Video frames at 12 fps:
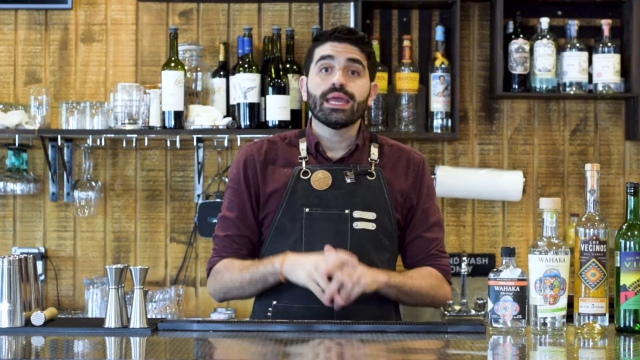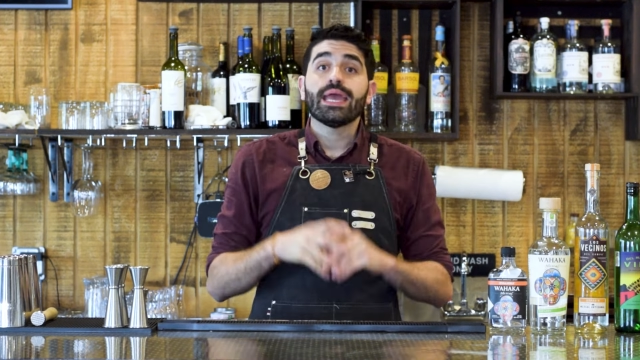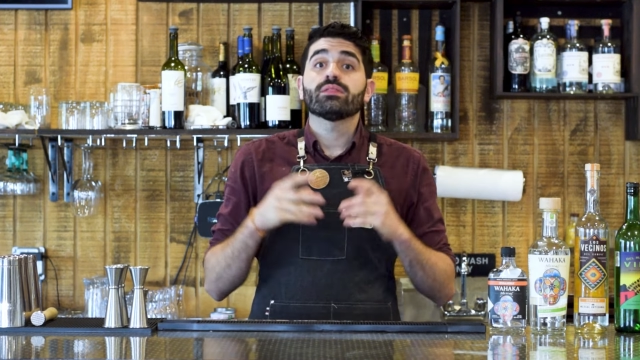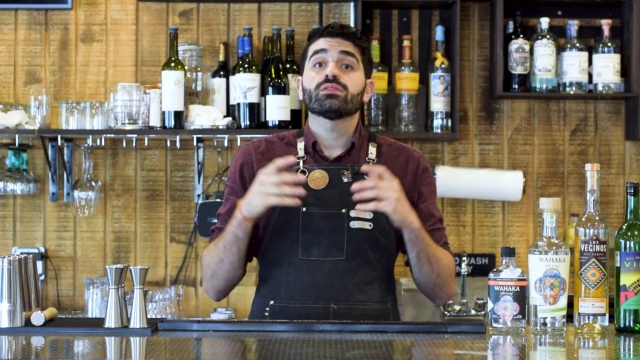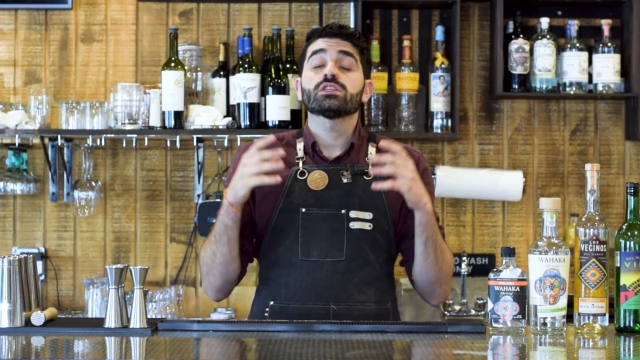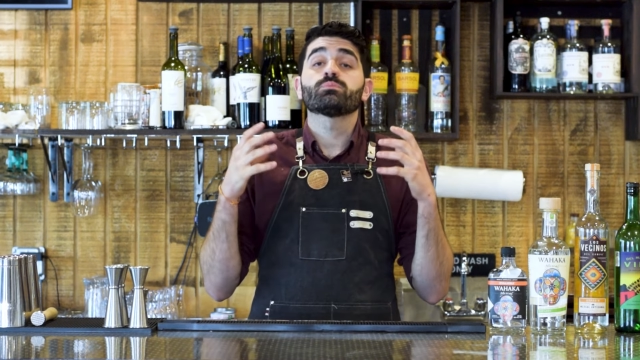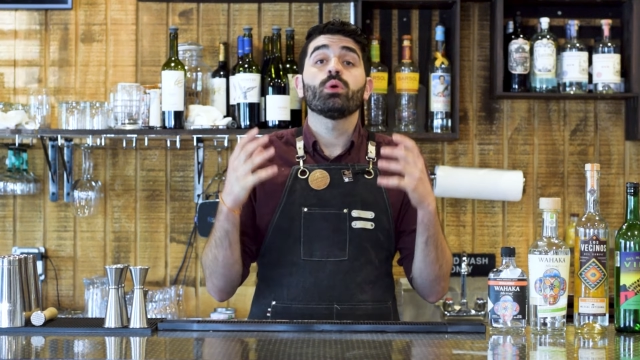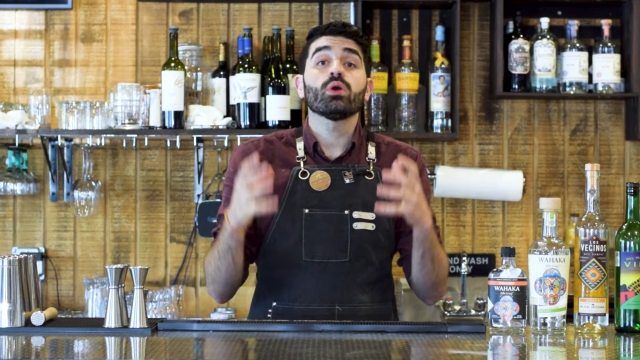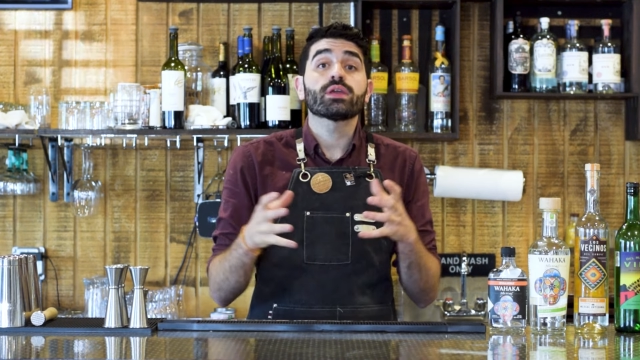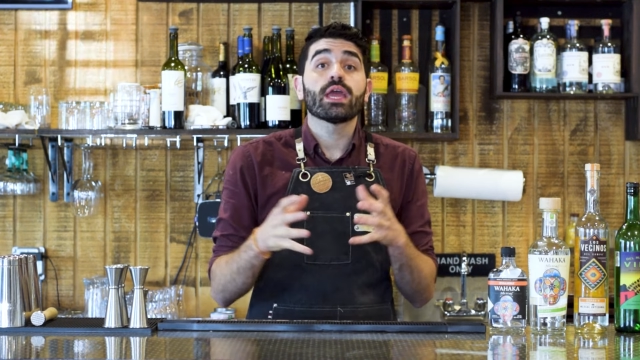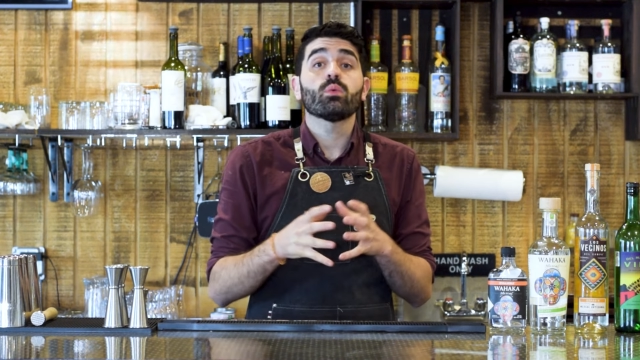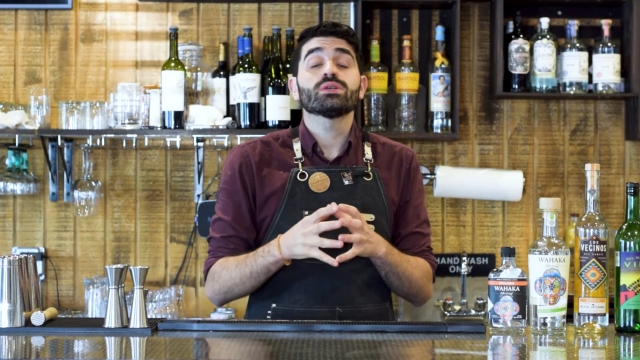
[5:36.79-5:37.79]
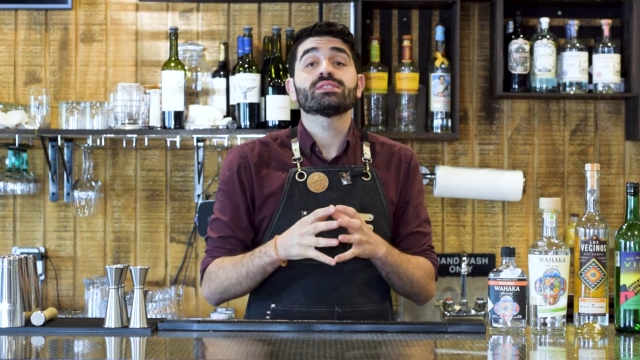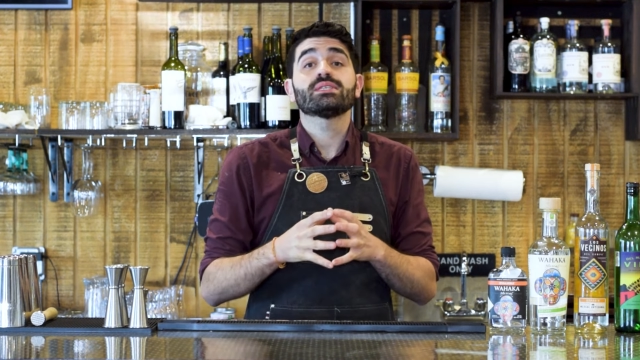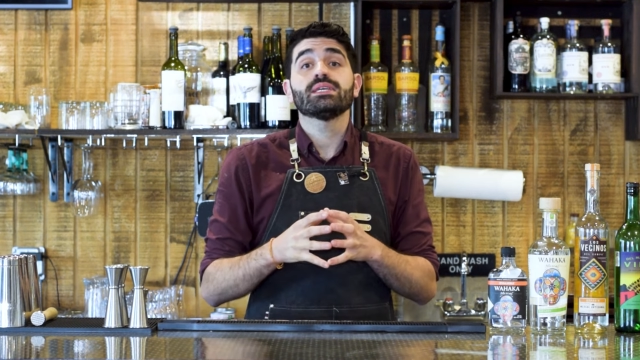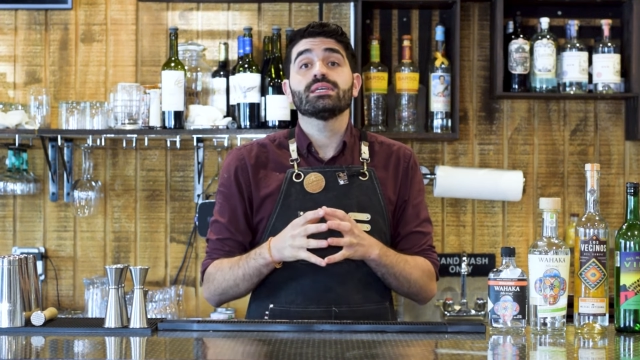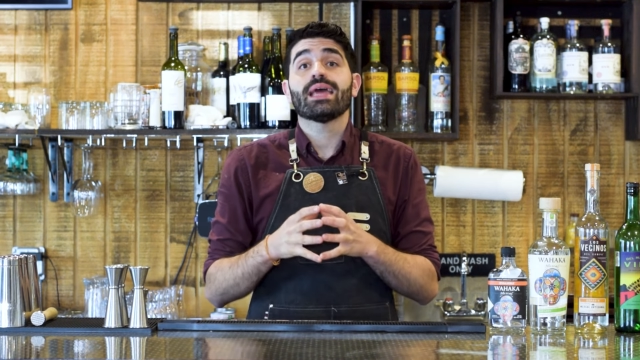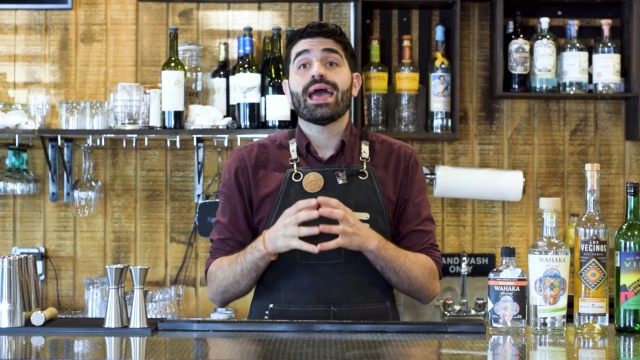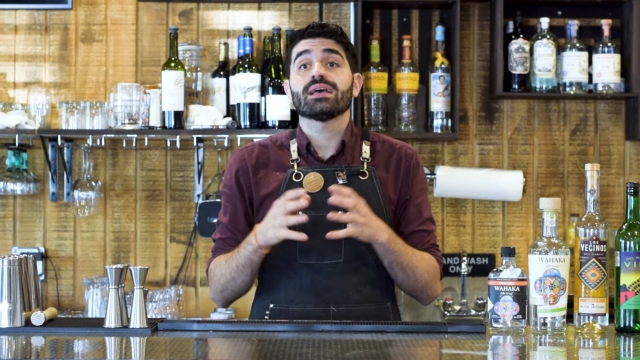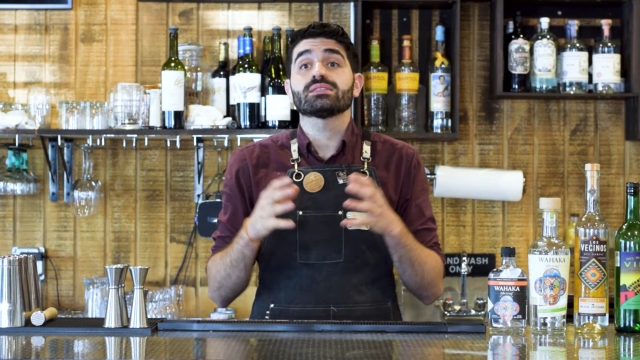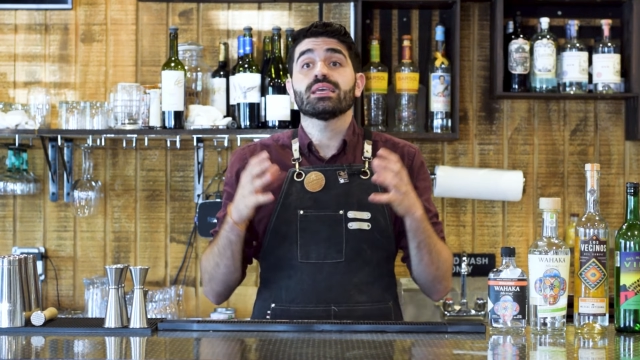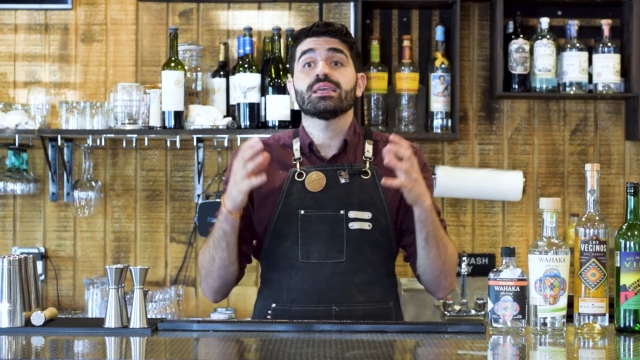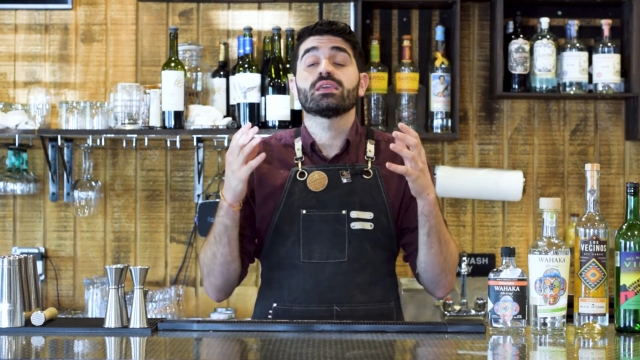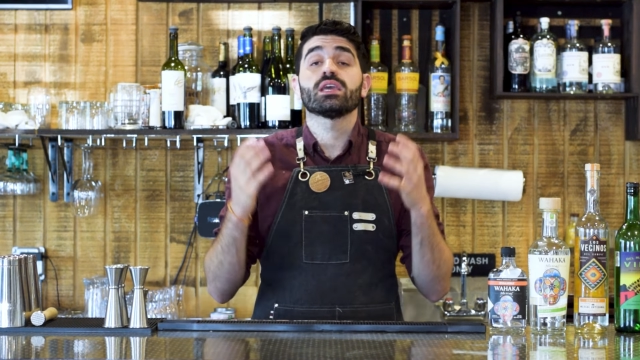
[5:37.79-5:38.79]
And this pulque was seen as
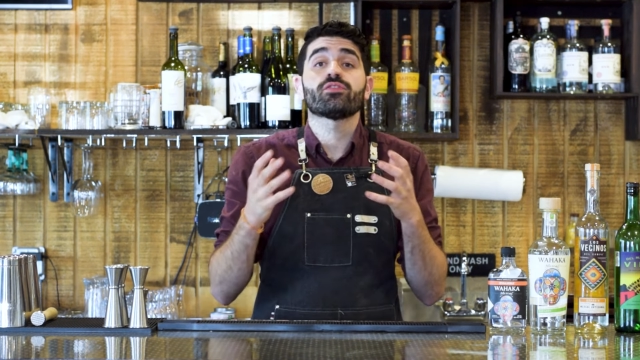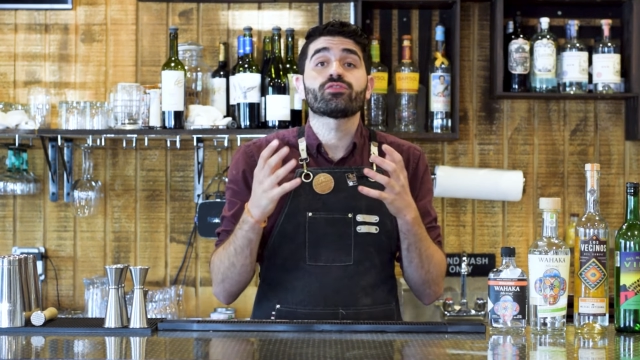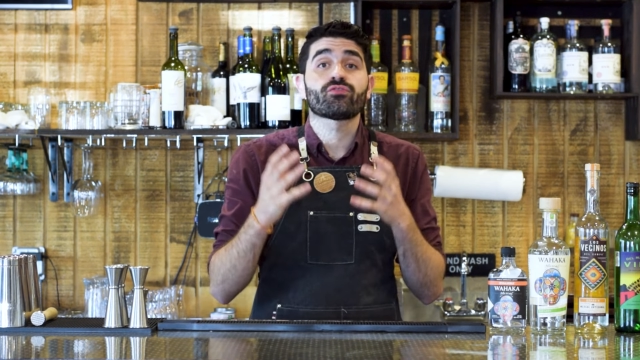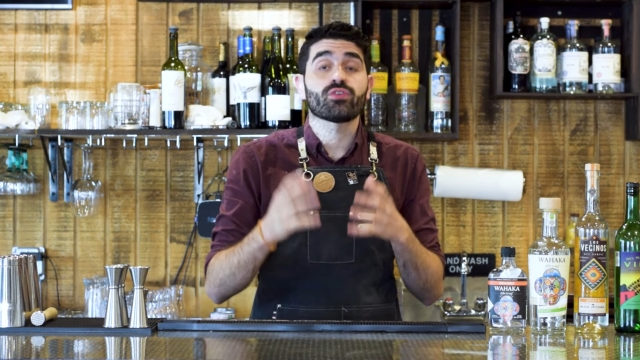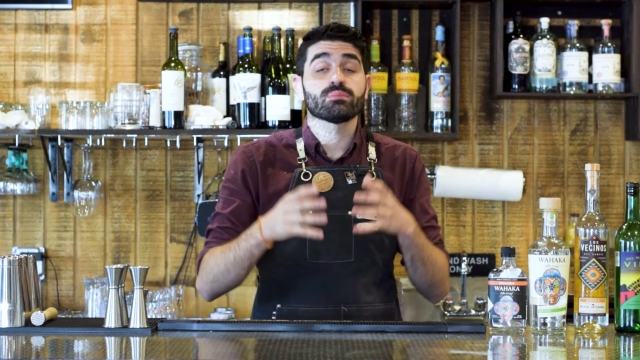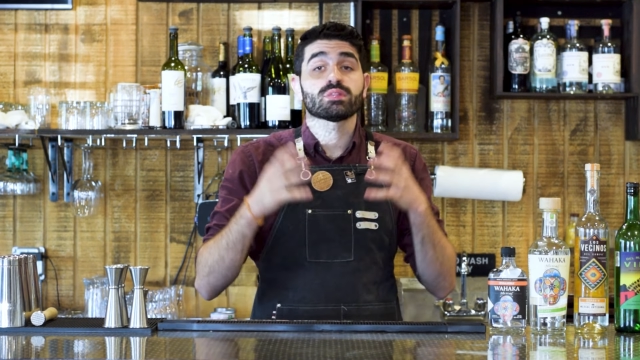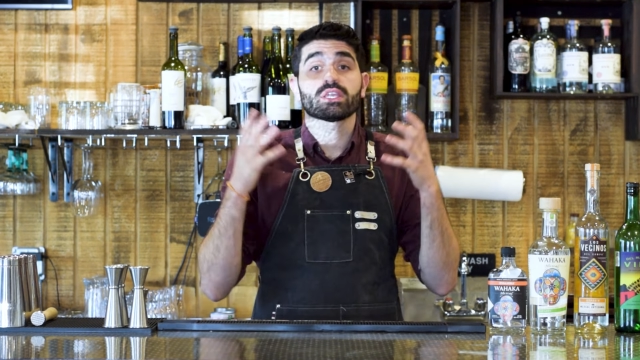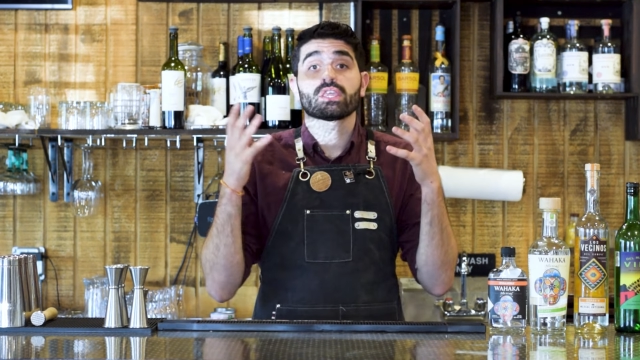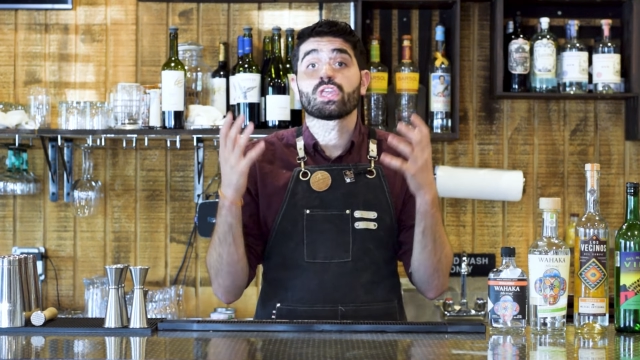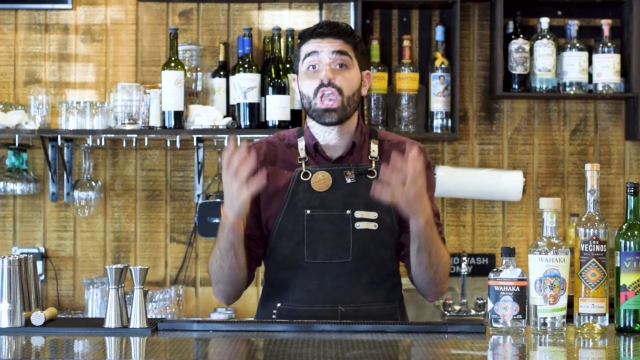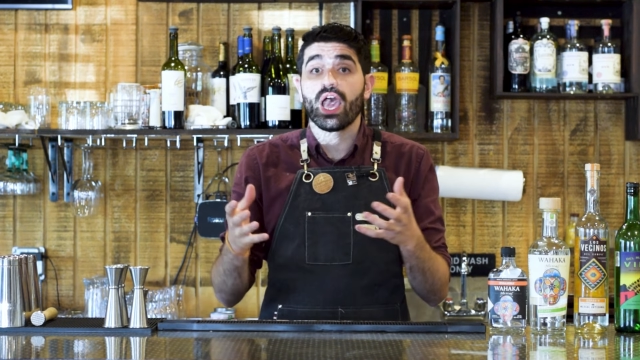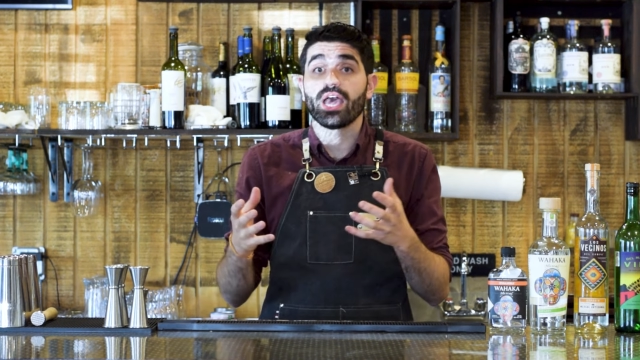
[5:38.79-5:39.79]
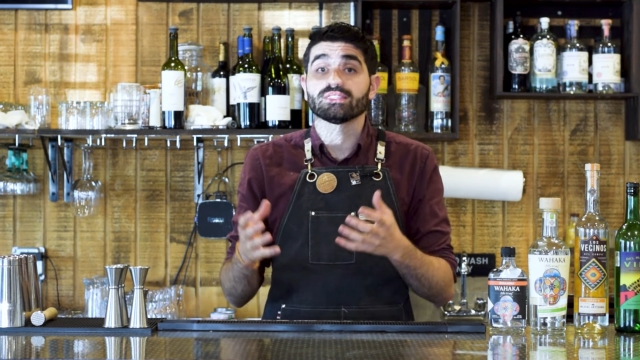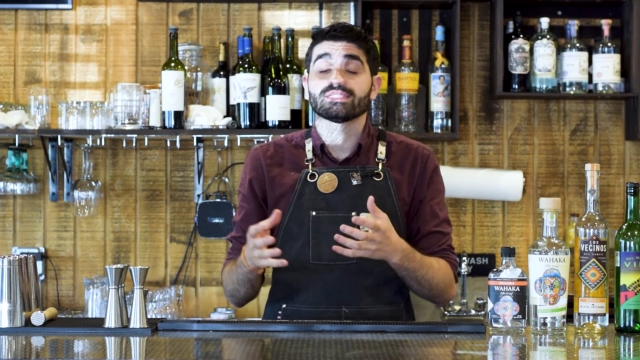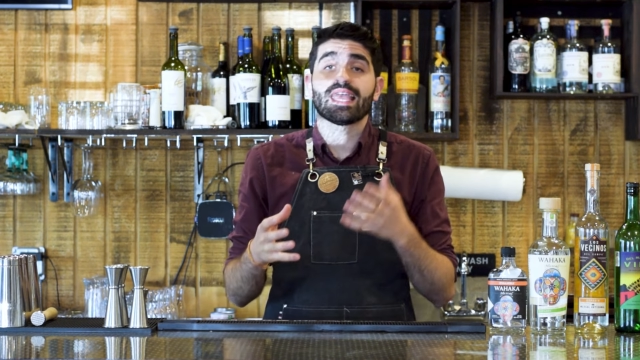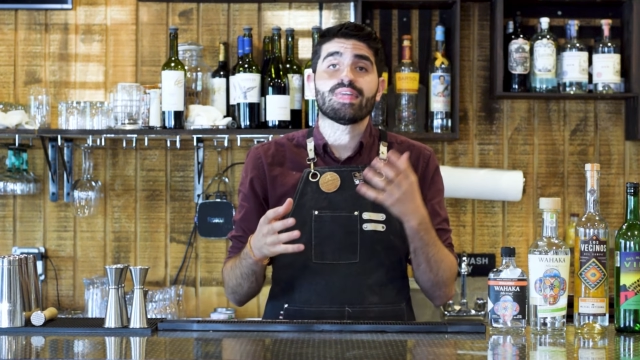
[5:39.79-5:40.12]
a gift from the gods.